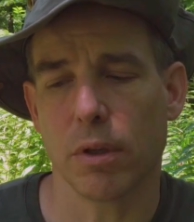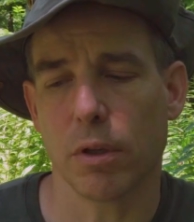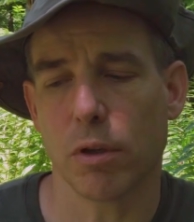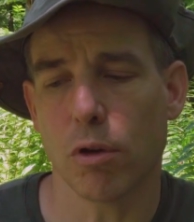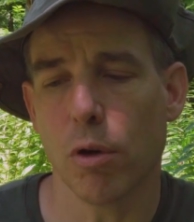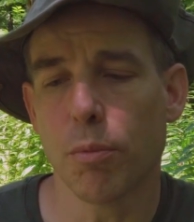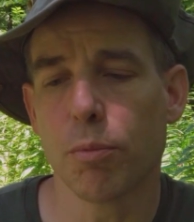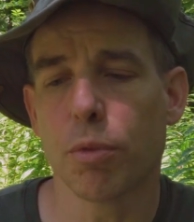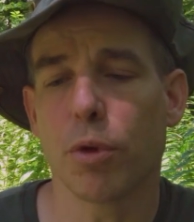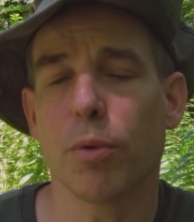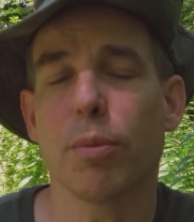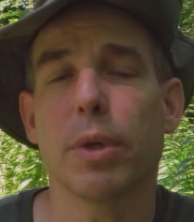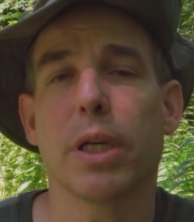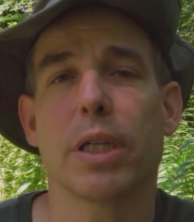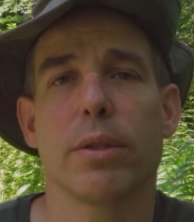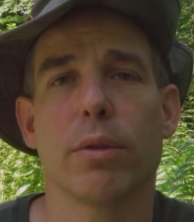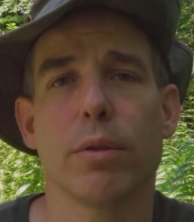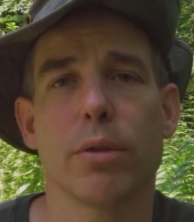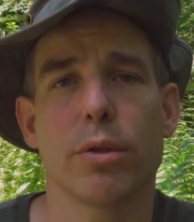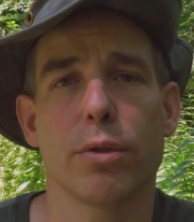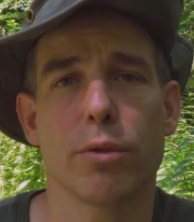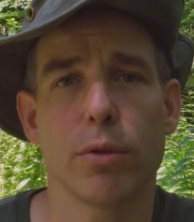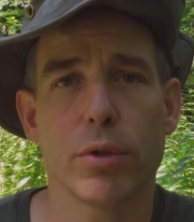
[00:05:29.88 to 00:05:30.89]
compromise
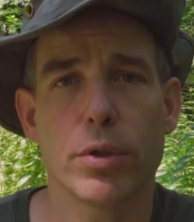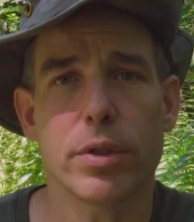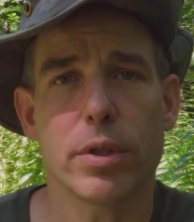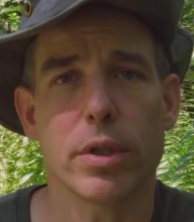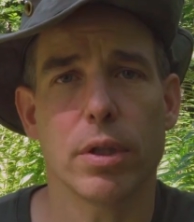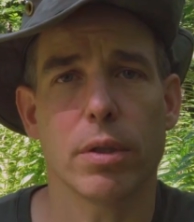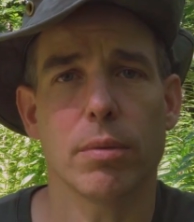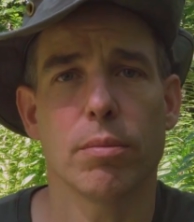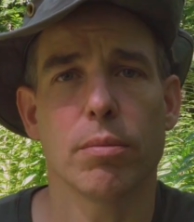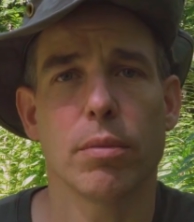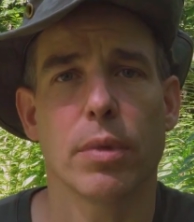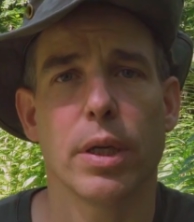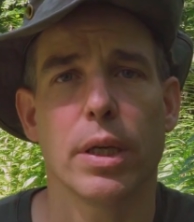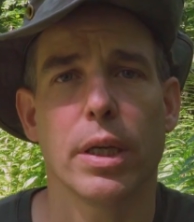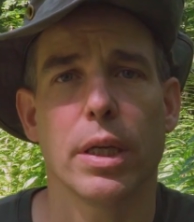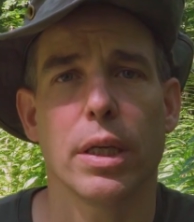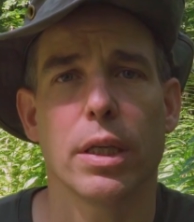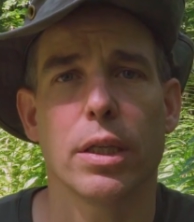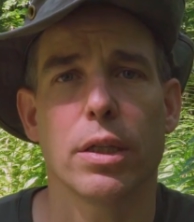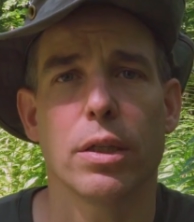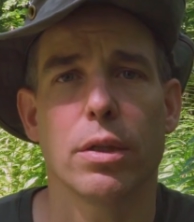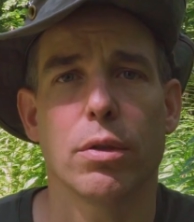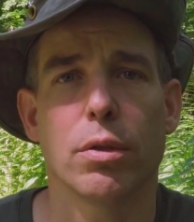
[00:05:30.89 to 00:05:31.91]
your system,
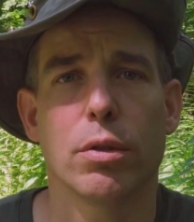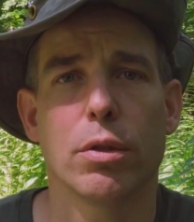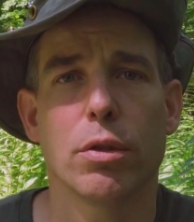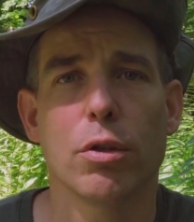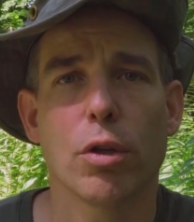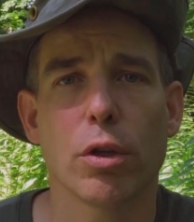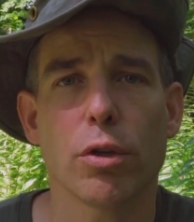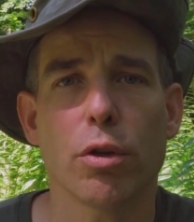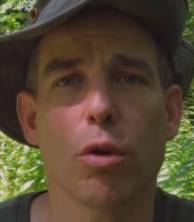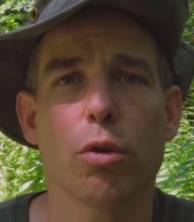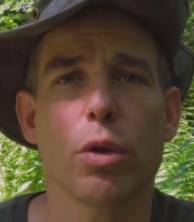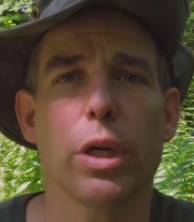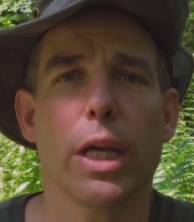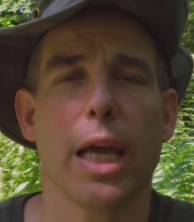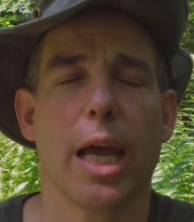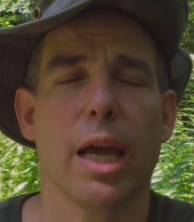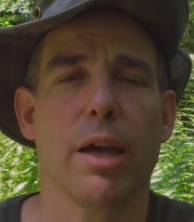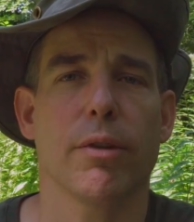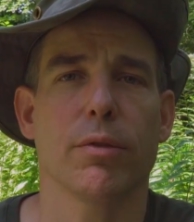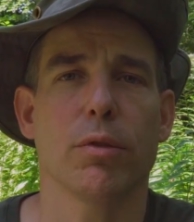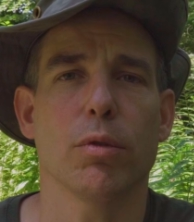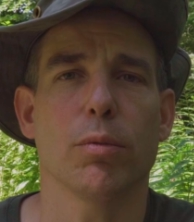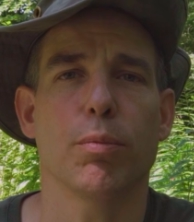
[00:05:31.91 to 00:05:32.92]
you not only
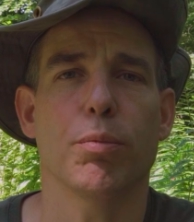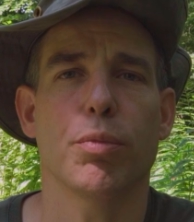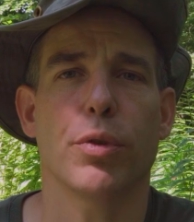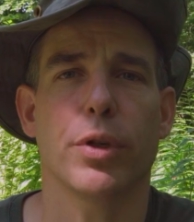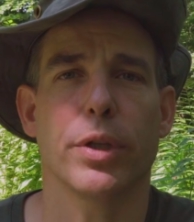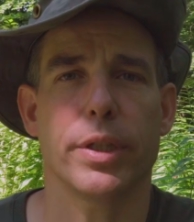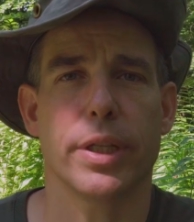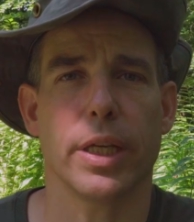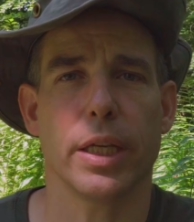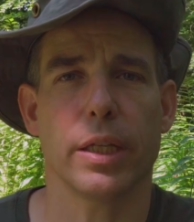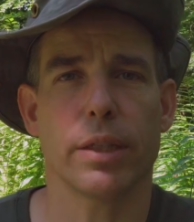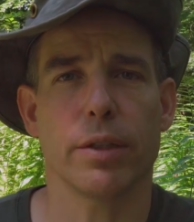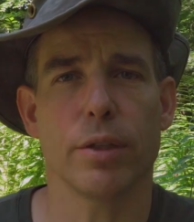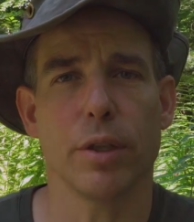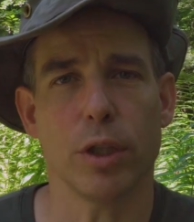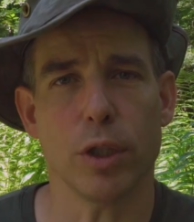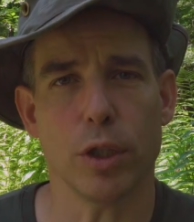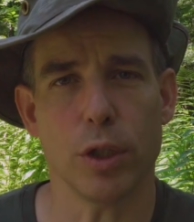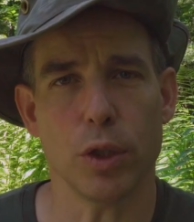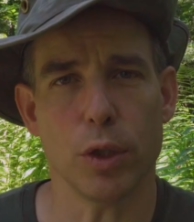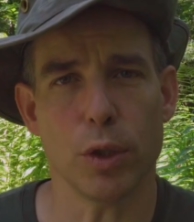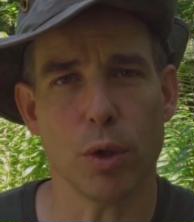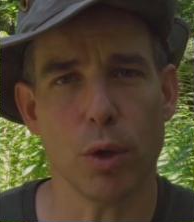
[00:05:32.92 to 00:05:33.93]
have to protect
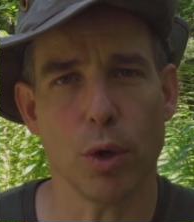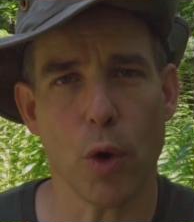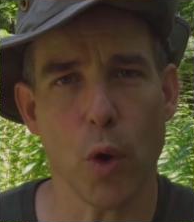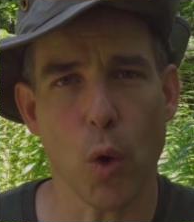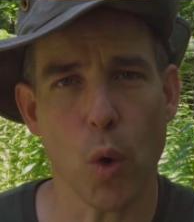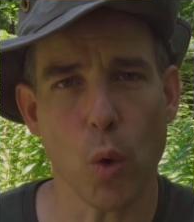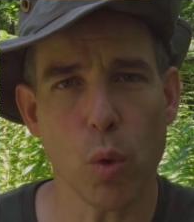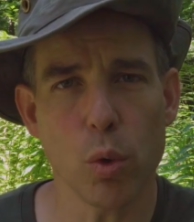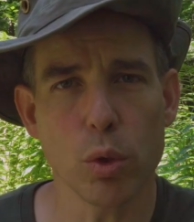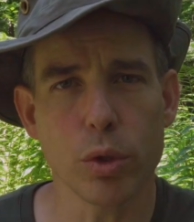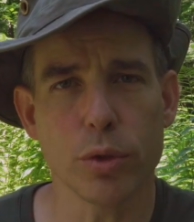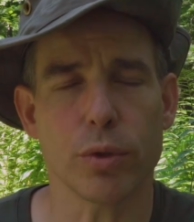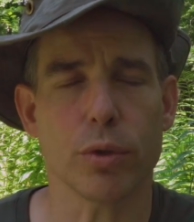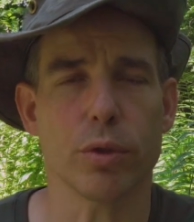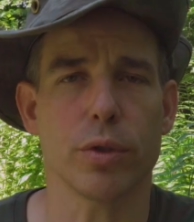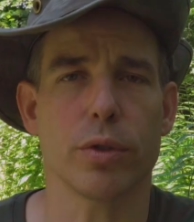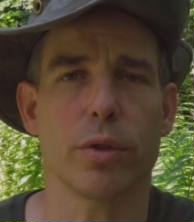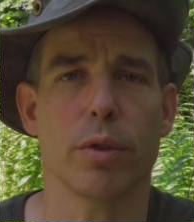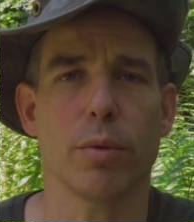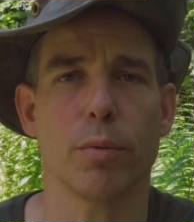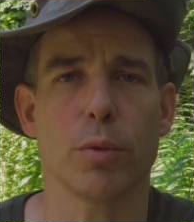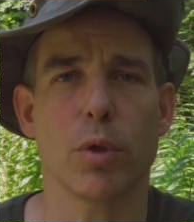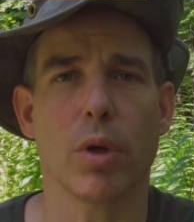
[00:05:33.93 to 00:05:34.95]
your own
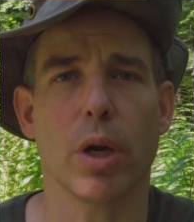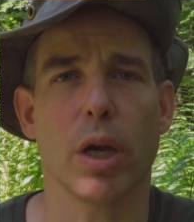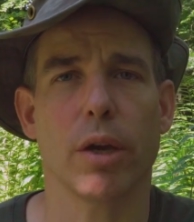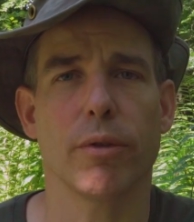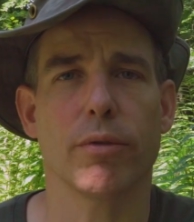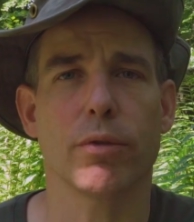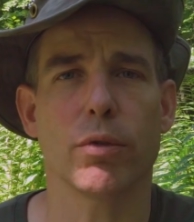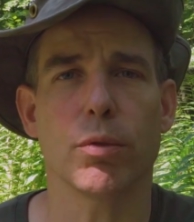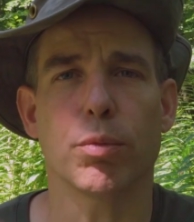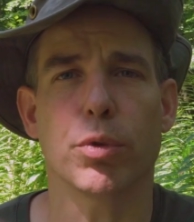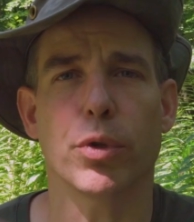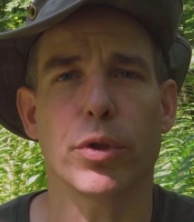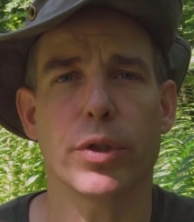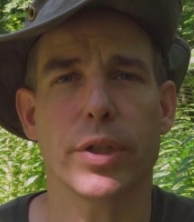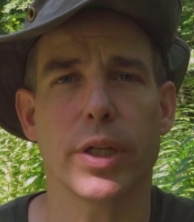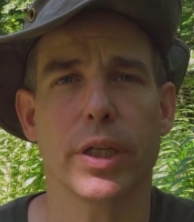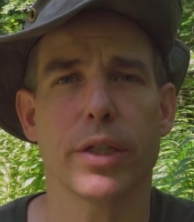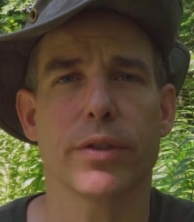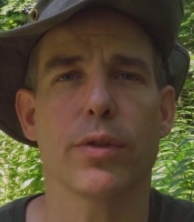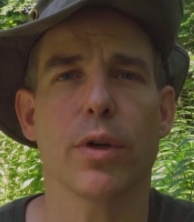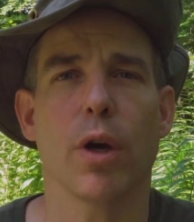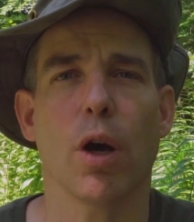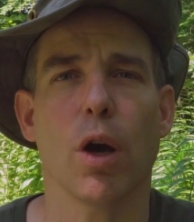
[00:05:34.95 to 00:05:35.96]
system, you have to
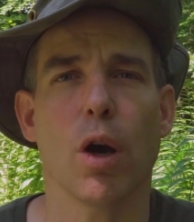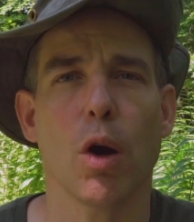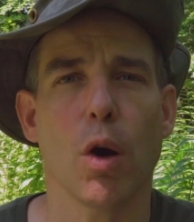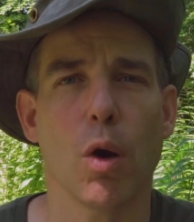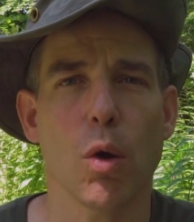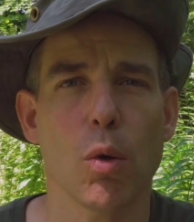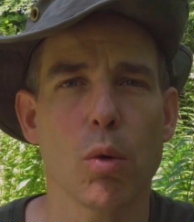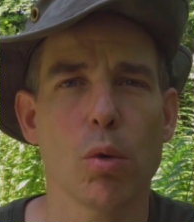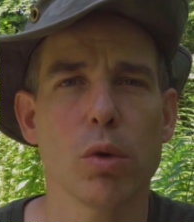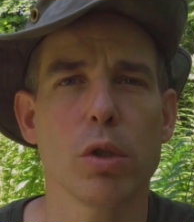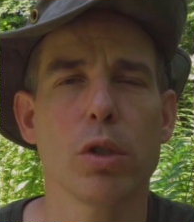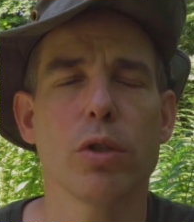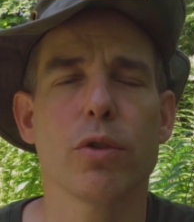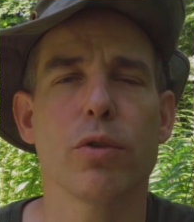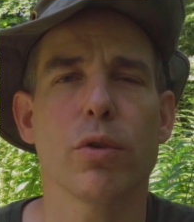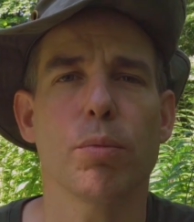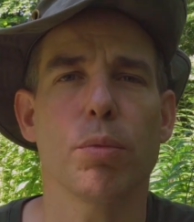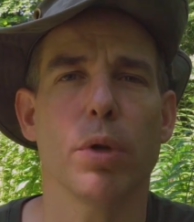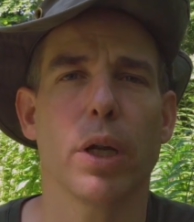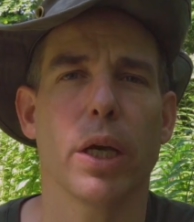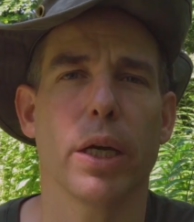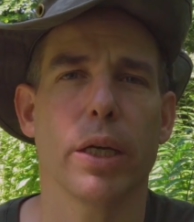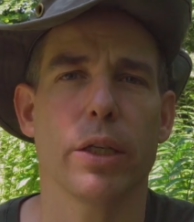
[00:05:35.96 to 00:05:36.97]
protect the whole
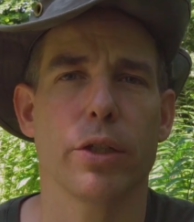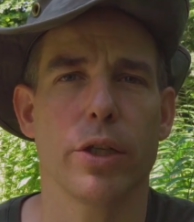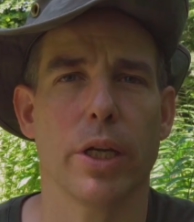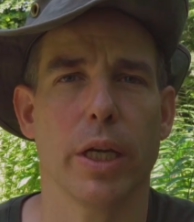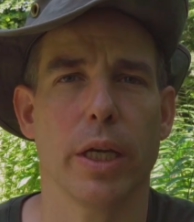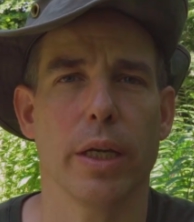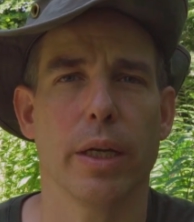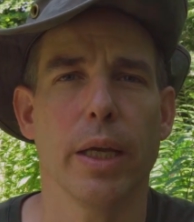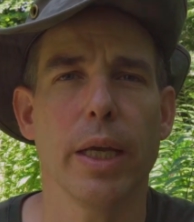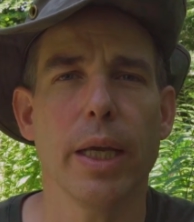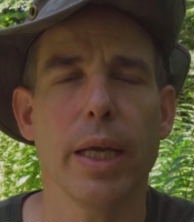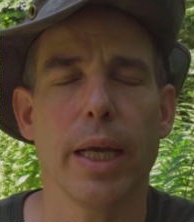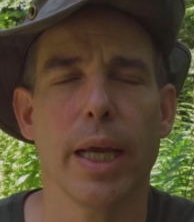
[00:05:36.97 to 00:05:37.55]
supply chain.